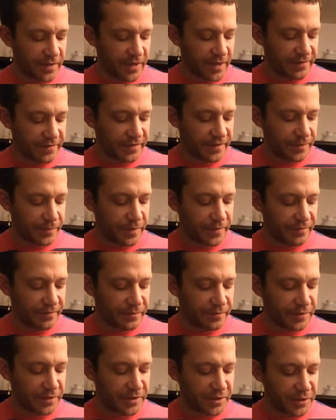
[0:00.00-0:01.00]
half step up
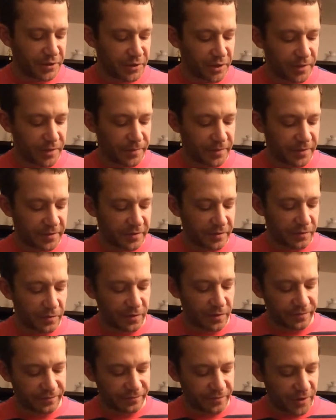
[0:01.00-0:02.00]
from D sharp at the
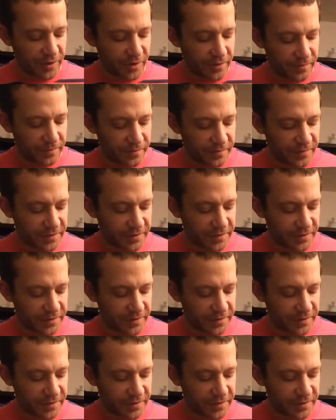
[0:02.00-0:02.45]
12th fret,